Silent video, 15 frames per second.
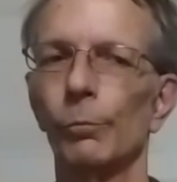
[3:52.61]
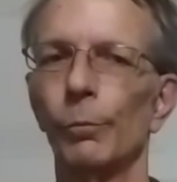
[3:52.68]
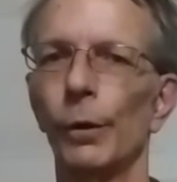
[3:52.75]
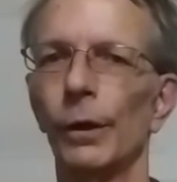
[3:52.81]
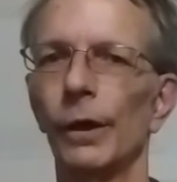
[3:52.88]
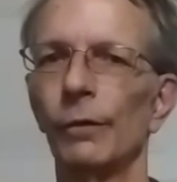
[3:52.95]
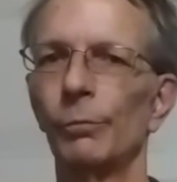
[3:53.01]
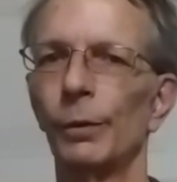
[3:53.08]

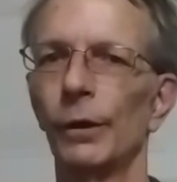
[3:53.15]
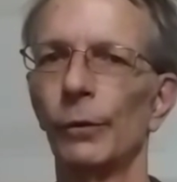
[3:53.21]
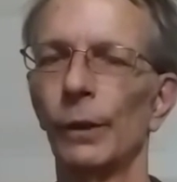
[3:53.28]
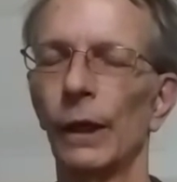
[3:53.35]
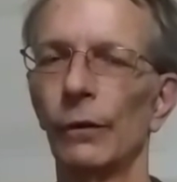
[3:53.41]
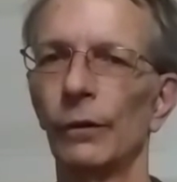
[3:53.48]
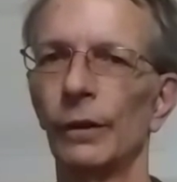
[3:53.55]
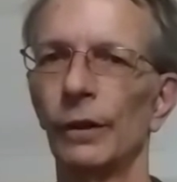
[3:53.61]
But I've been
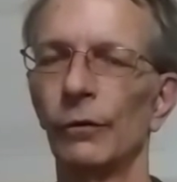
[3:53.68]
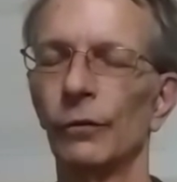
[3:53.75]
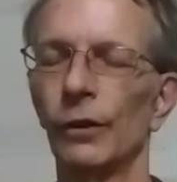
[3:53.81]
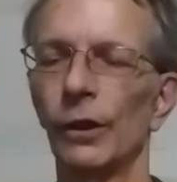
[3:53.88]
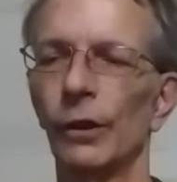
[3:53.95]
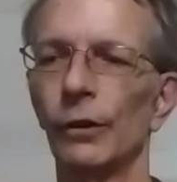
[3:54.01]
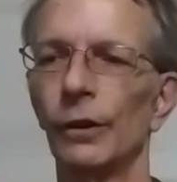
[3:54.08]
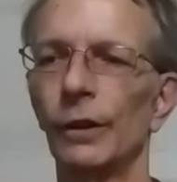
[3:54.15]
around enough
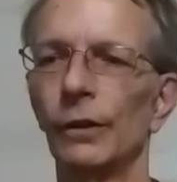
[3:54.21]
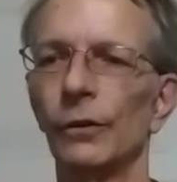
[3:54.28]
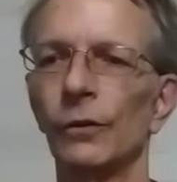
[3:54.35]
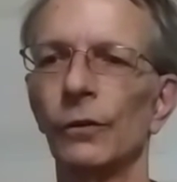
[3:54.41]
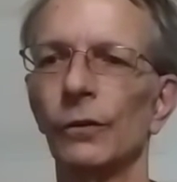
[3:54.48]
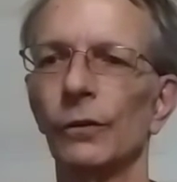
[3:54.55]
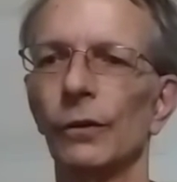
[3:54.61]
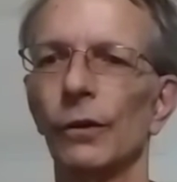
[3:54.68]
car
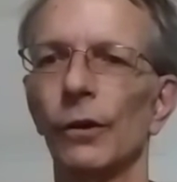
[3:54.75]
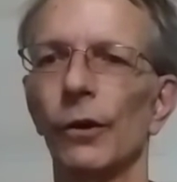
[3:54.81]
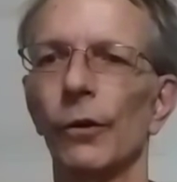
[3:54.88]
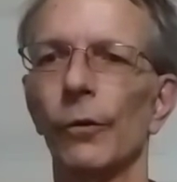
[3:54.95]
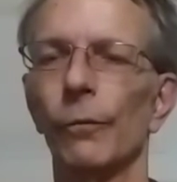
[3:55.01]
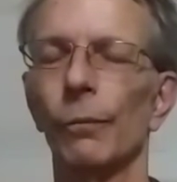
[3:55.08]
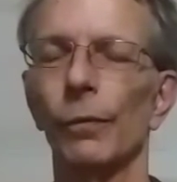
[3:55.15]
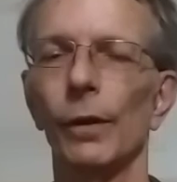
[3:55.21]
deals.
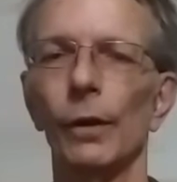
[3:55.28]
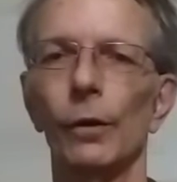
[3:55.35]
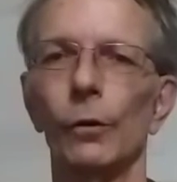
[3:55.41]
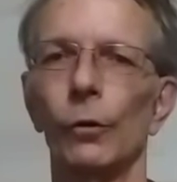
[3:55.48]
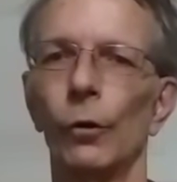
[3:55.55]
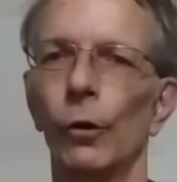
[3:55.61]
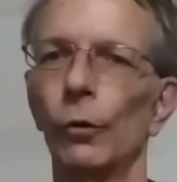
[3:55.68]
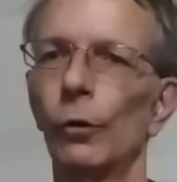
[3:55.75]

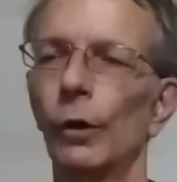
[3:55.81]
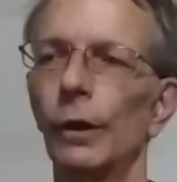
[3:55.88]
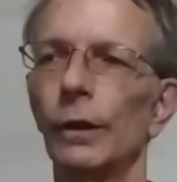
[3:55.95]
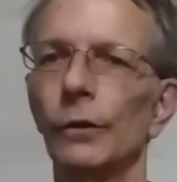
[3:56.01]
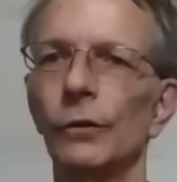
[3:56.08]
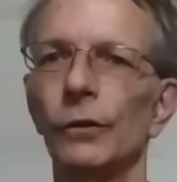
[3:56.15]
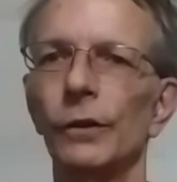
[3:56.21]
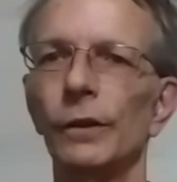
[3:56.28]
No
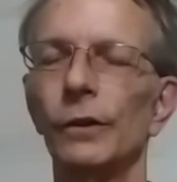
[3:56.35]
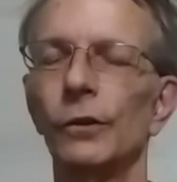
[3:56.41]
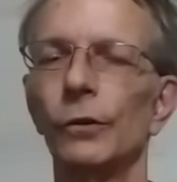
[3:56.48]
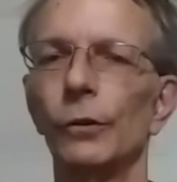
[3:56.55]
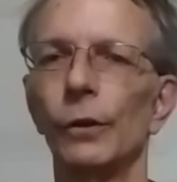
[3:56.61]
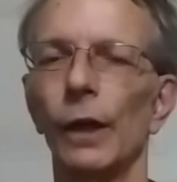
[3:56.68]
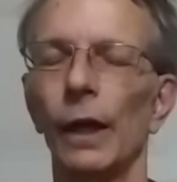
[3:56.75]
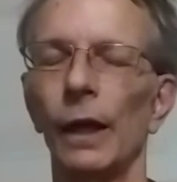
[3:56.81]
loyalty
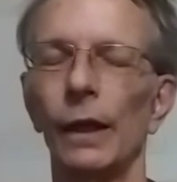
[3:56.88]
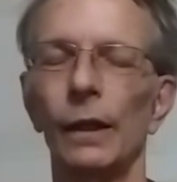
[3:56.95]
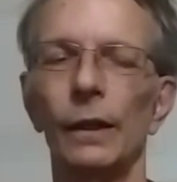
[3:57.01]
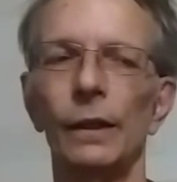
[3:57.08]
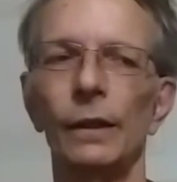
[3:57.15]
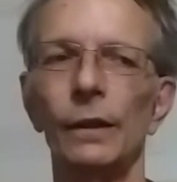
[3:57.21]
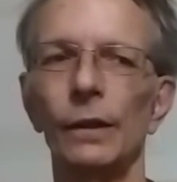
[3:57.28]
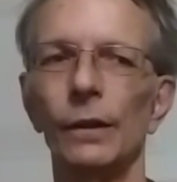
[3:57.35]
to
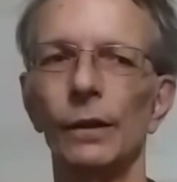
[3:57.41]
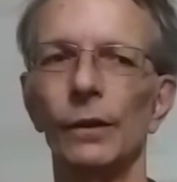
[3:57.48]
any